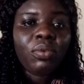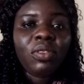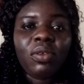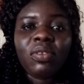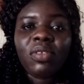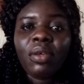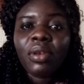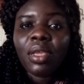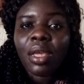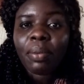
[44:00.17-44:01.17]
with us how
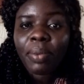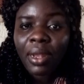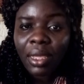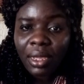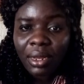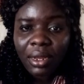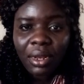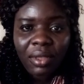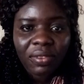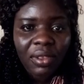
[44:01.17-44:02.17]
they applied
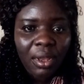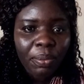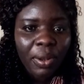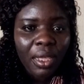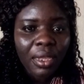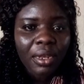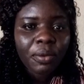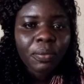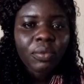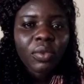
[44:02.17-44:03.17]
and are still applying
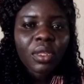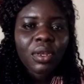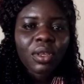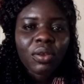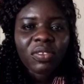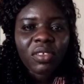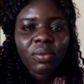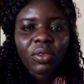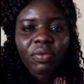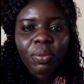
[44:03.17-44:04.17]
the
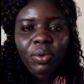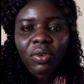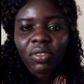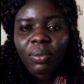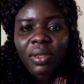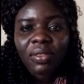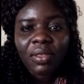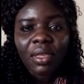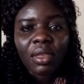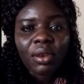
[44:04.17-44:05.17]
concept of
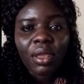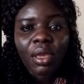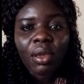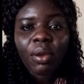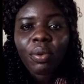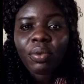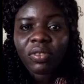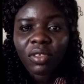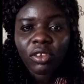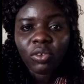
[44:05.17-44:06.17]
reproducibility in their
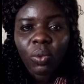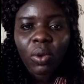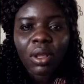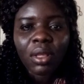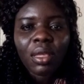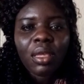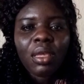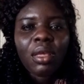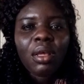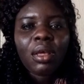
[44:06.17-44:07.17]
research work.
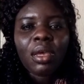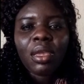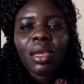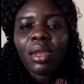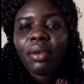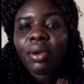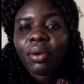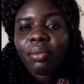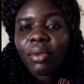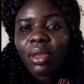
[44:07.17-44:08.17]
I highly
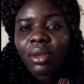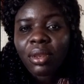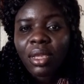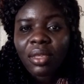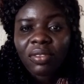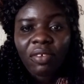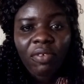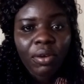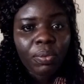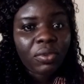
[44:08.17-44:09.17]
recommend
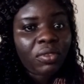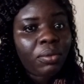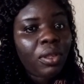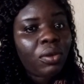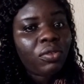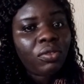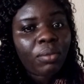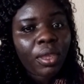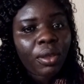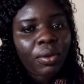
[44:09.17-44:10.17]
ASFI reproducibility course
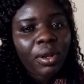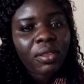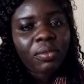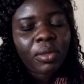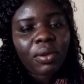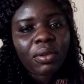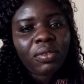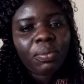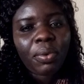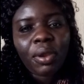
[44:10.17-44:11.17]
to my colleagues,
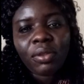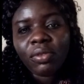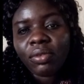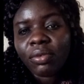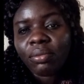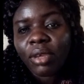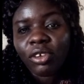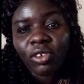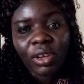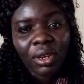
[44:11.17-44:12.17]
because prior to my
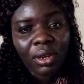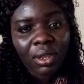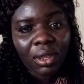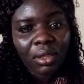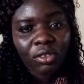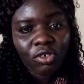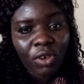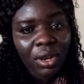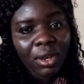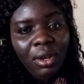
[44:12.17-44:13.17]
joining the
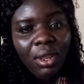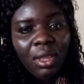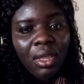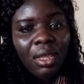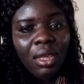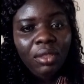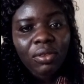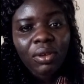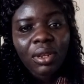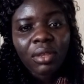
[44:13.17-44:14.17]
training, I
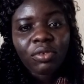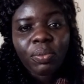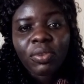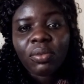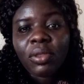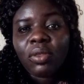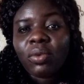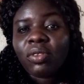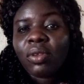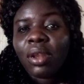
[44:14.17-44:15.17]
thought that reproducibility
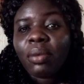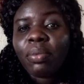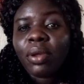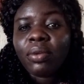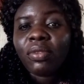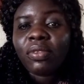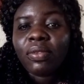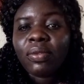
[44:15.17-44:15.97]
was all about